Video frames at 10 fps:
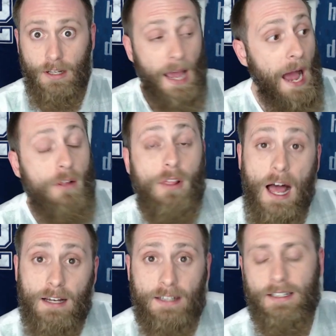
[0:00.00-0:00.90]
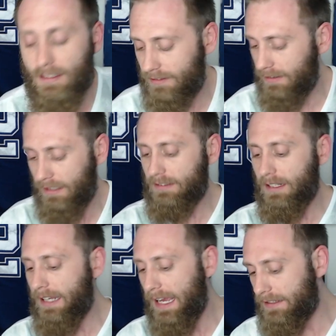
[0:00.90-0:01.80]
How long? And
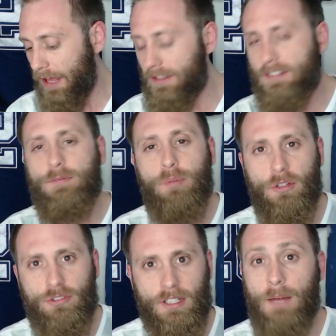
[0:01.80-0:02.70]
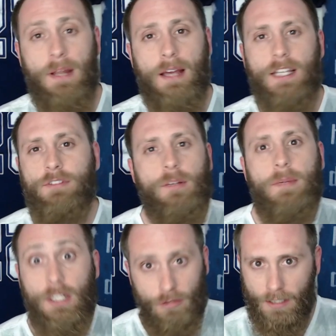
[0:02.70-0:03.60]
again, now this is bullshit. I'm not giving them
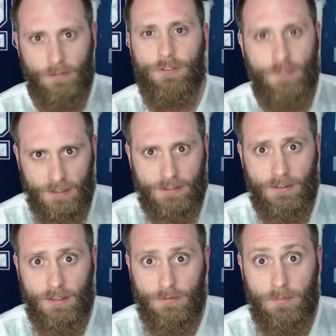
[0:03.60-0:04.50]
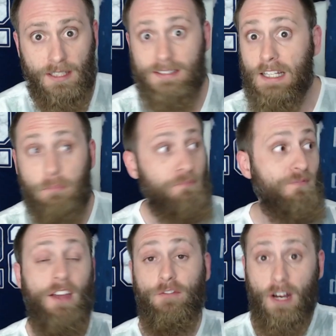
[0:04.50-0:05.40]
any credit for fixing this because they
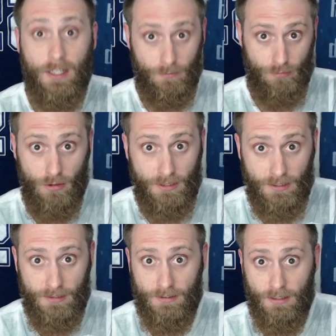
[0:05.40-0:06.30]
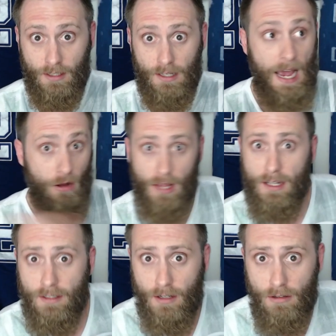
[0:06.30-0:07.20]
fucking broke this. How
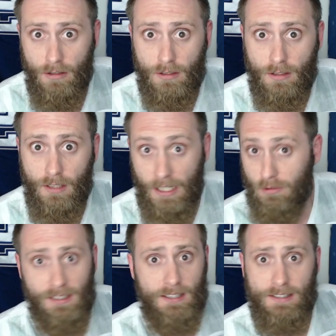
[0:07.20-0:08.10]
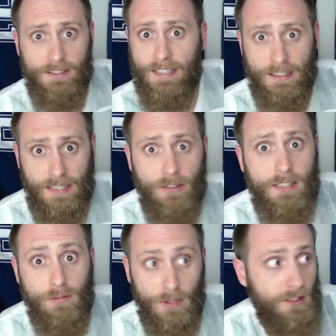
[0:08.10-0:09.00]
long ago? Anyone got the exact count
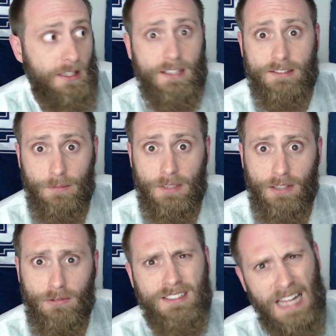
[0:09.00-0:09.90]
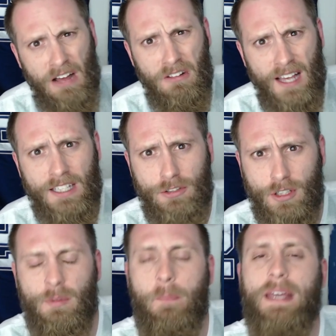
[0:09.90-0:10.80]
on when the last update was and how long it took
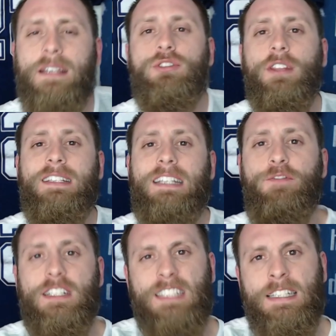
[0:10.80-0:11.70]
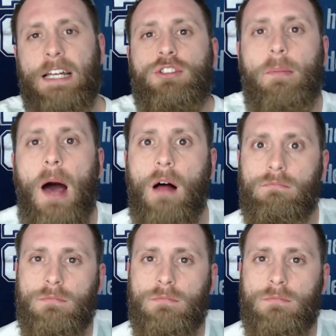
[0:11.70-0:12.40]
them to make it so the defense can catch the ball?